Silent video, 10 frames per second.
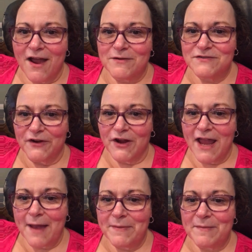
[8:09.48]
I was very
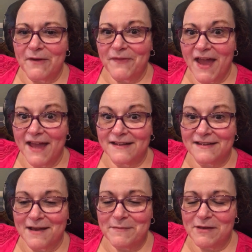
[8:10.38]
happy about
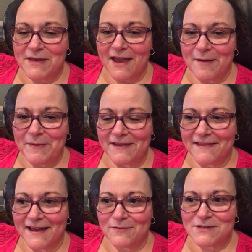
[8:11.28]
that. That made me happy.
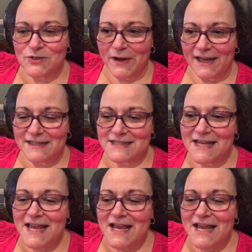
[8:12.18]
That was great.